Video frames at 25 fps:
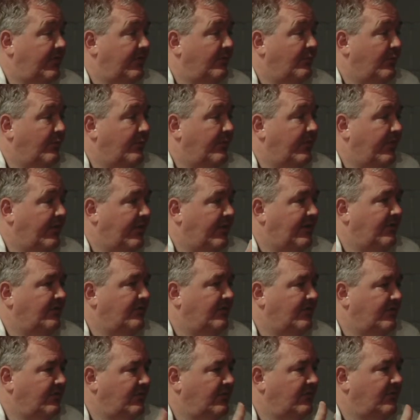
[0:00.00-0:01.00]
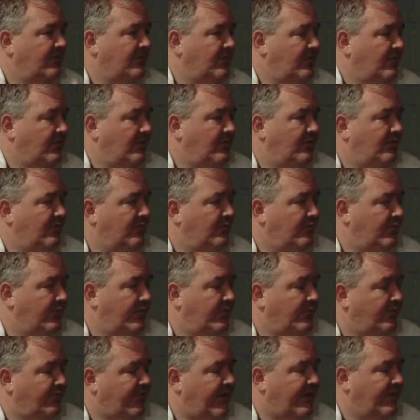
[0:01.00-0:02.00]
what were the things,
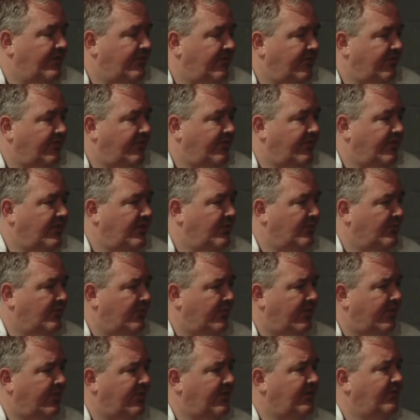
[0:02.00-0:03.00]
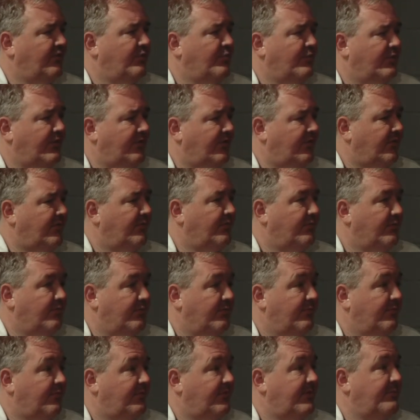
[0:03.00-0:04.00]
those challenges for you, or the things you wanted to
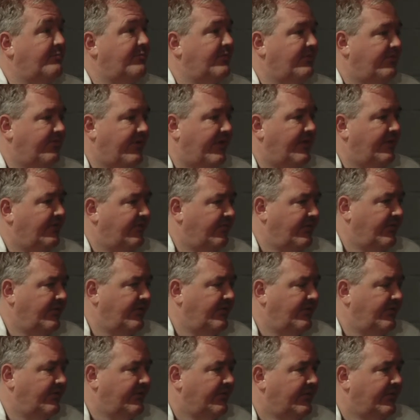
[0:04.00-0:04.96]
simplify for you?